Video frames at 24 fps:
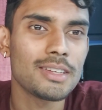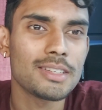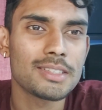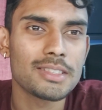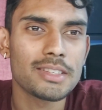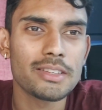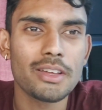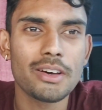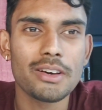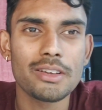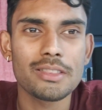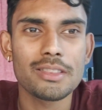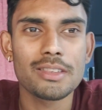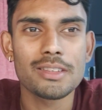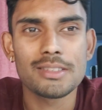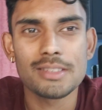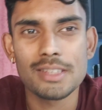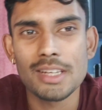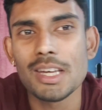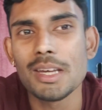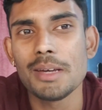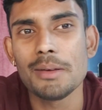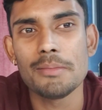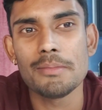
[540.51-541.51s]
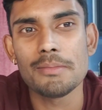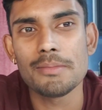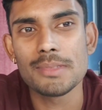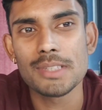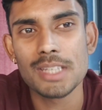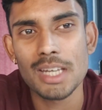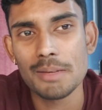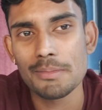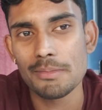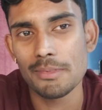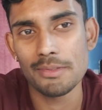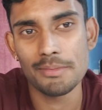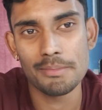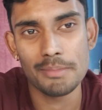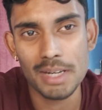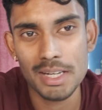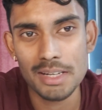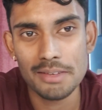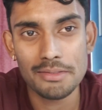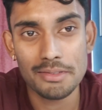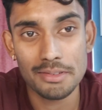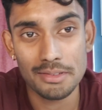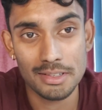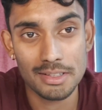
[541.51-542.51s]
It's not the same type of
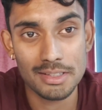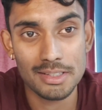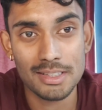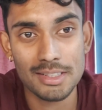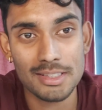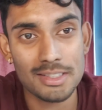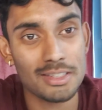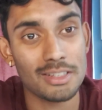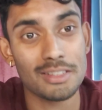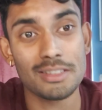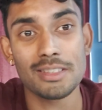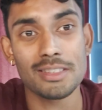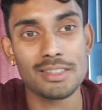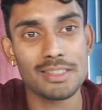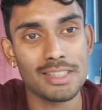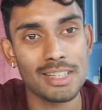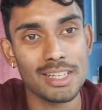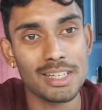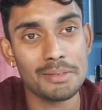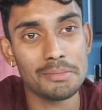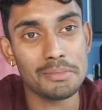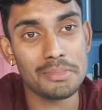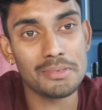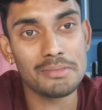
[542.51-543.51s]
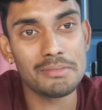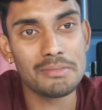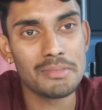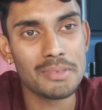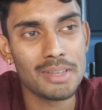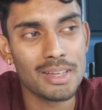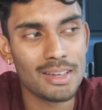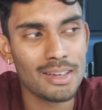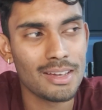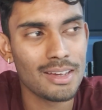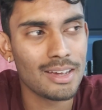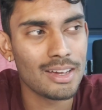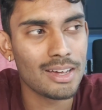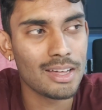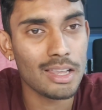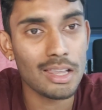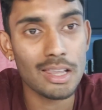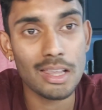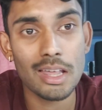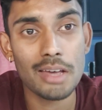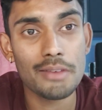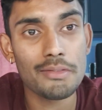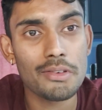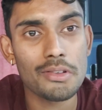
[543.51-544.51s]
mindfulness. It's not the same
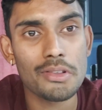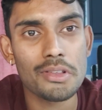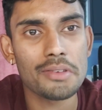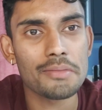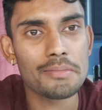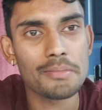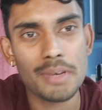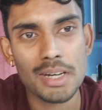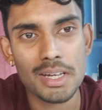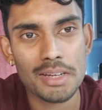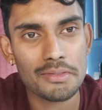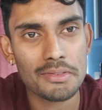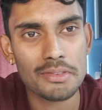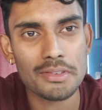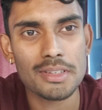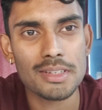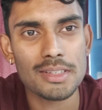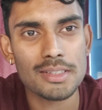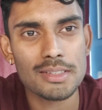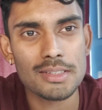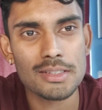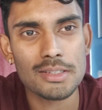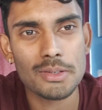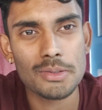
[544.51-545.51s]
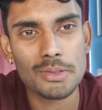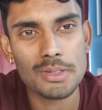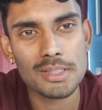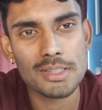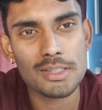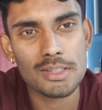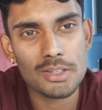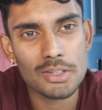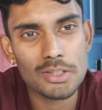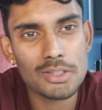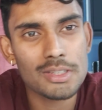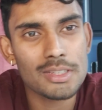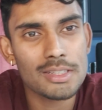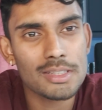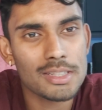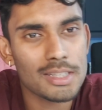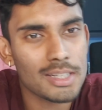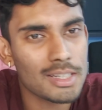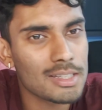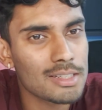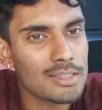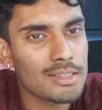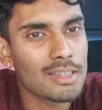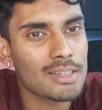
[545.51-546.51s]
level of mindfulness. So it's good to
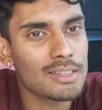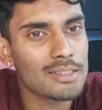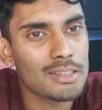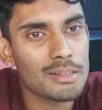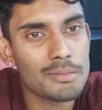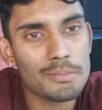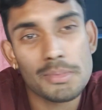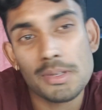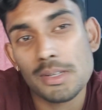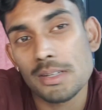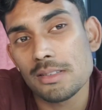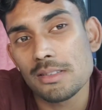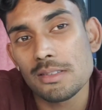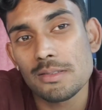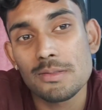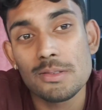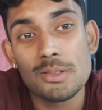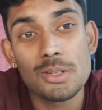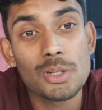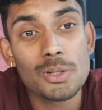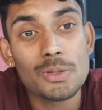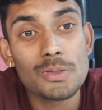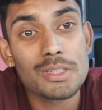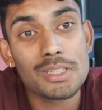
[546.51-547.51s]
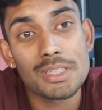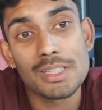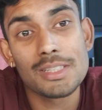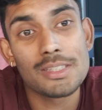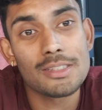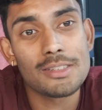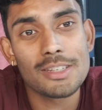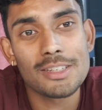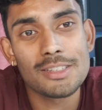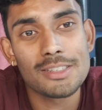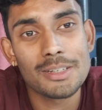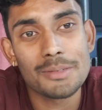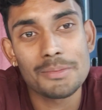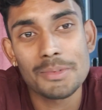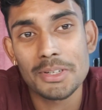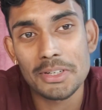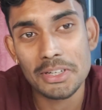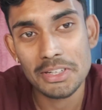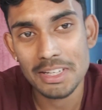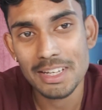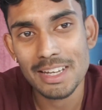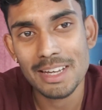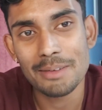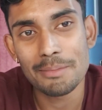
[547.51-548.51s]
change things up, because if you don't change things up, you're
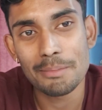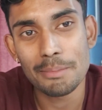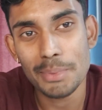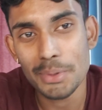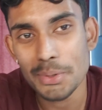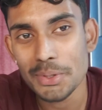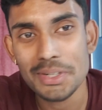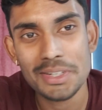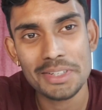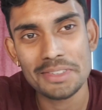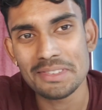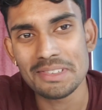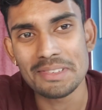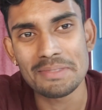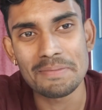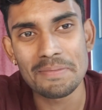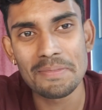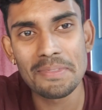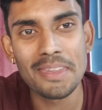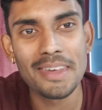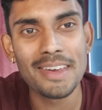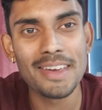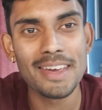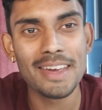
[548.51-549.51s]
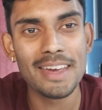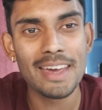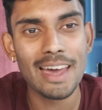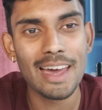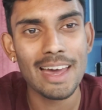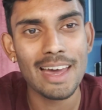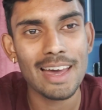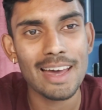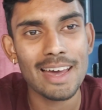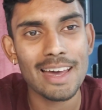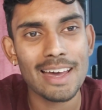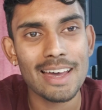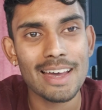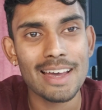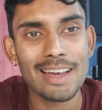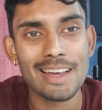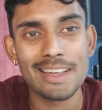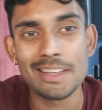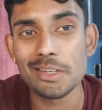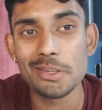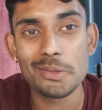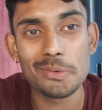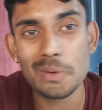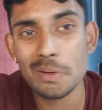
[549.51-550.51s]
going to get bored of them
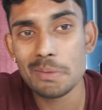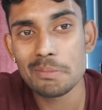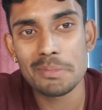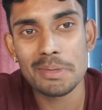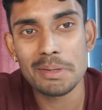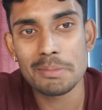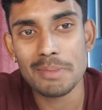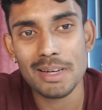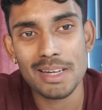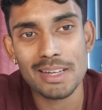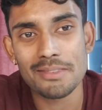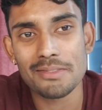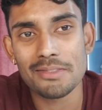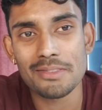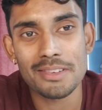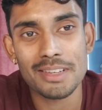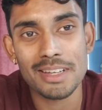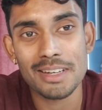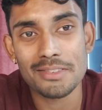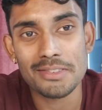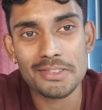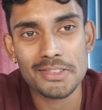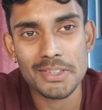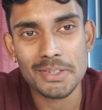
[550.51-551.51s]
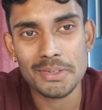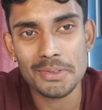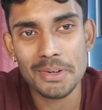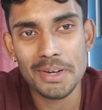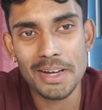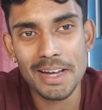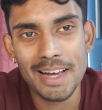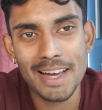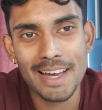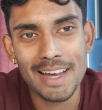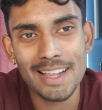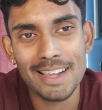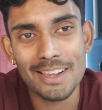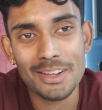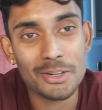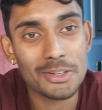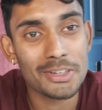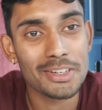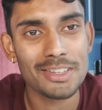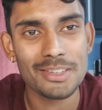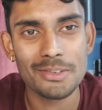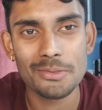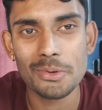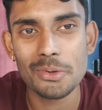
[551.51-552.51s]
and you won't be mindful after a while,
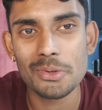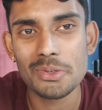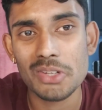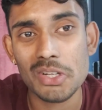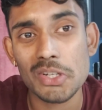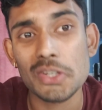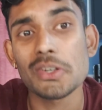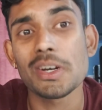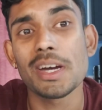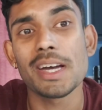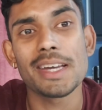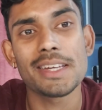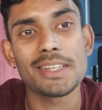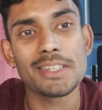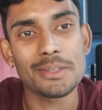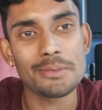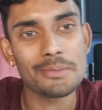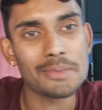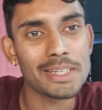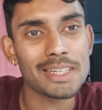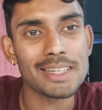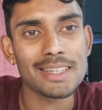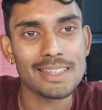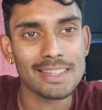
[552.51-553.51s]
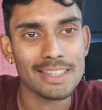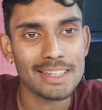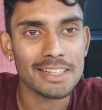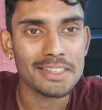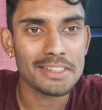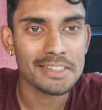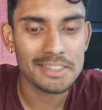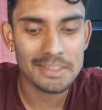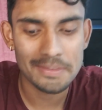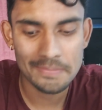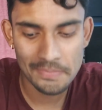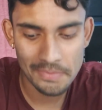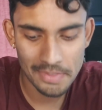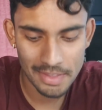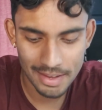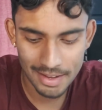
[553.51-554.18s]
or you won't try to be at least.